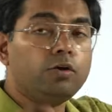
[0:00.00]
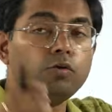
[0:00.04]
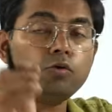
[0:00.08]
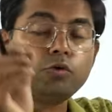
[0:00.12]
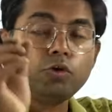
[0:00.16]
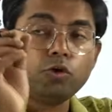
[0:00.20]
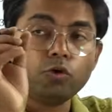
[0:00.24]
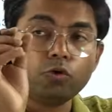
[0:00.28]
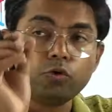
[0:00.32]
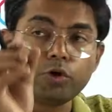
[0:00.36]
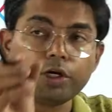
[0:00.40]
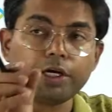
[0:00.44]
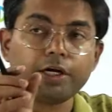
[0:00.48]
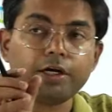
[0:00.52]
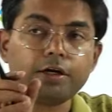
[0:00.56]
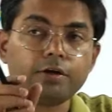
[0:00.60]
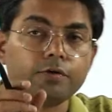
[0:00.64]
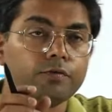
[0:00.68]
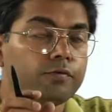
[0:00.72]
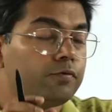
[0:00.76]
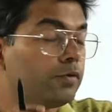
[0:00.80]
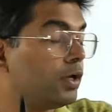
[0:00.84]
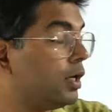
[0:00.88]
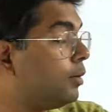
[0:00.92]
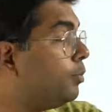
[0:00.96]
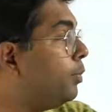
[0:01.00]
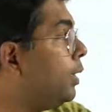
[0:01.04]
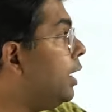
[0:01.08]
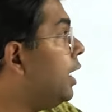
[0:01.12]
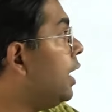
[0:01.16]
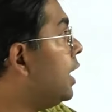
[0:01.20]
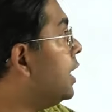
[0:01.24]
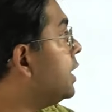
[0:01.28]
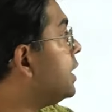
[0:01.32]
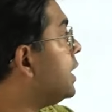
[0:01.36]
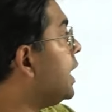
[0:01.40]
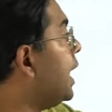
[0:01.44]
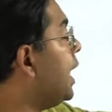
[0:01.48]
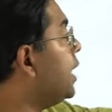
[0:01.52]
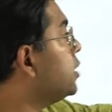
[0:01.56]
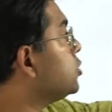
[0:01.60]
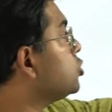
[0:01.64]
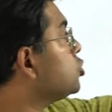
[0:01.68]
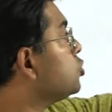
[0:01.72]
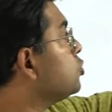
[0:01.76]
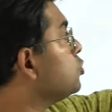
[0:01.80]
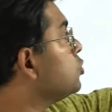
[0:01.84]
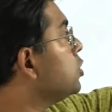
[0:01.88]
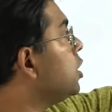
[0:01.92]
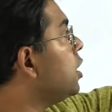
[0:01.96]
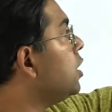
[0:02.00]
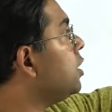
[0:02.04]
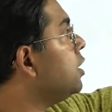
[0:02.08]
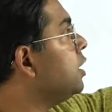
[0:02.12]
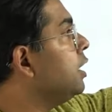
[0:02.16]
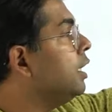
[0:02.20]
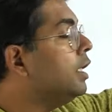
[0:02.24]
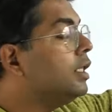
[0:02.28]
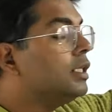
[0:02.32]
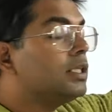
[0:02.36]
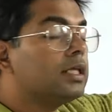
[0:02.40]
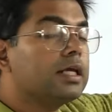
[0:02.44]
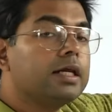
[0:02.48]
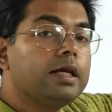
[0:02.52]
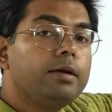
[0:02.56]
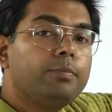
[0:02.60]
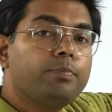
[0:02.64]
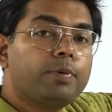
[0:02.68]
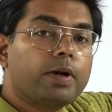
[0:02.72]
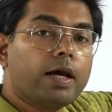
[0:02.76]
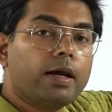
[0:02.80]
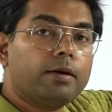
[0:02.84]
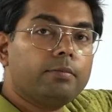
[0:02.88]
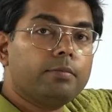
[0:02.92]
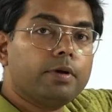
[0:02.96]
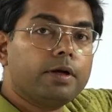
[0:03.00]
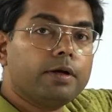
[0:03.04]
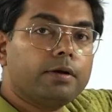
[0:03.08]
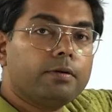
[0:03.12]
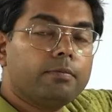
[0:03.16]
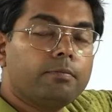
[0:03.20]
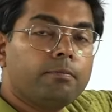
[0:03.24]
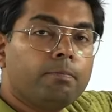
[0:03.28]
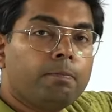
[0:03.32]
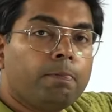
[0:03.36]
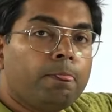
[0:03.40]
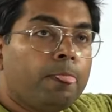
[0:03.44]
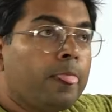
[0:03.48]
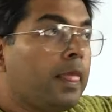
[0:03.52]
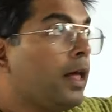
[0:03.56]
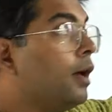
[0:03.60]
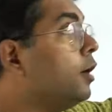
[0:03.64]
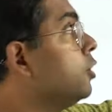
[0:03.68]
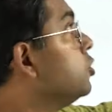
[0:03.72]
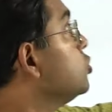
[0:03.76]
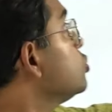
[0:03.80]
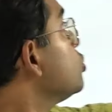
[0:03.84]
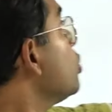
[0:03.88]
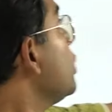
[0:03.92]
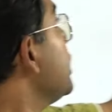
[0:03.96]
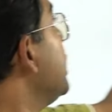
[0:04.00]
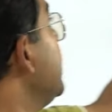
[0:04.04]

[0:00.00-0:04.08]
unit will be attached to the 3' end. So